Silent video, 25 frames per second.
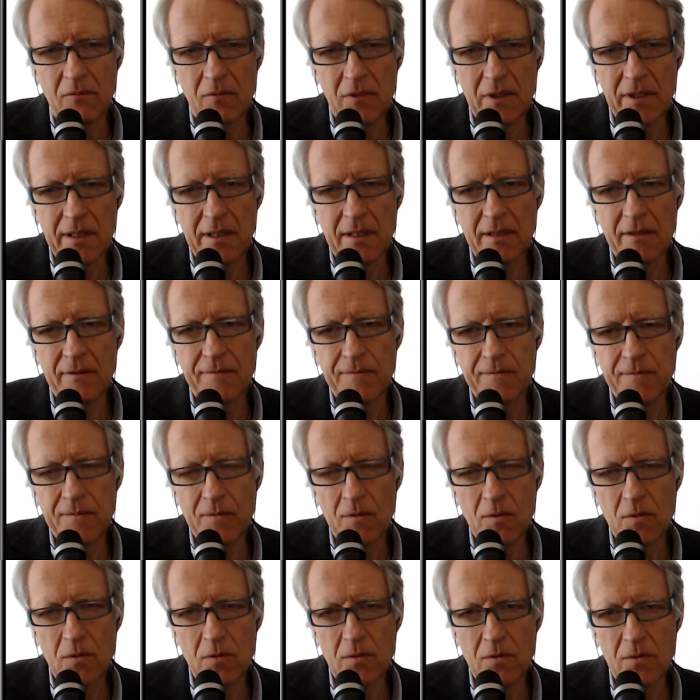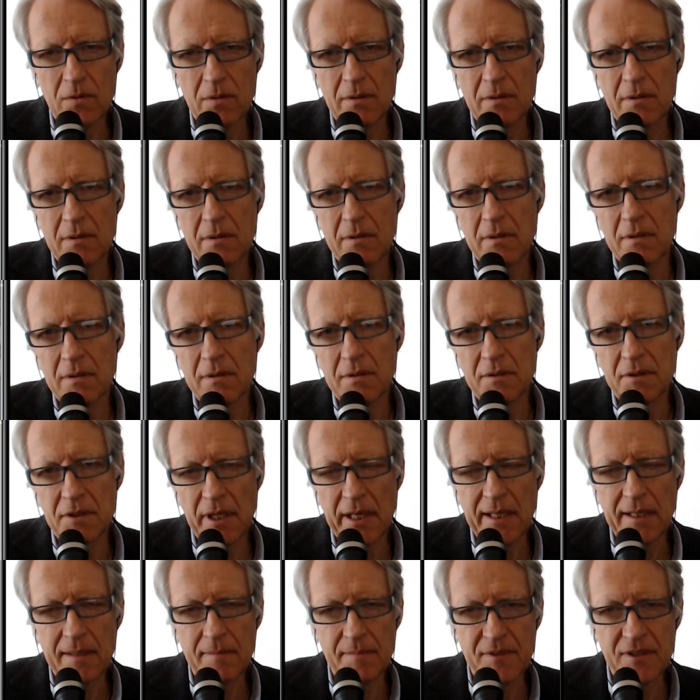work for
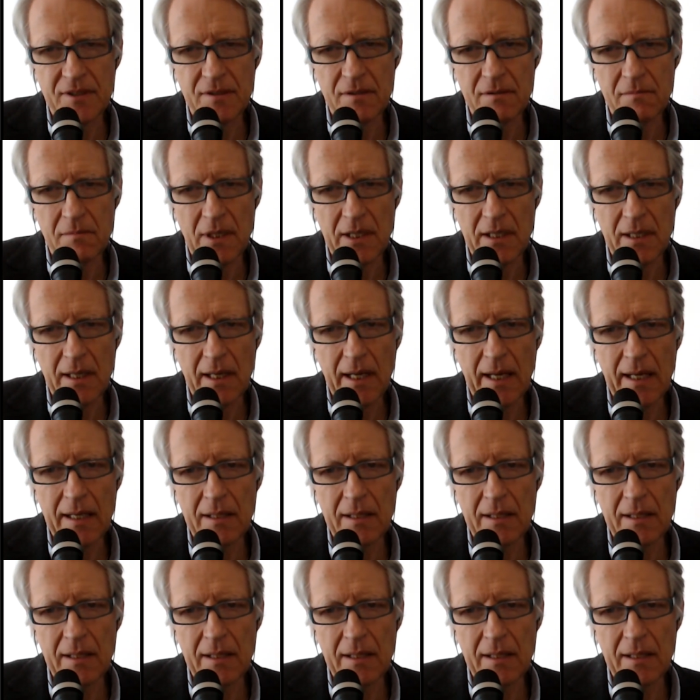Jacob Zuma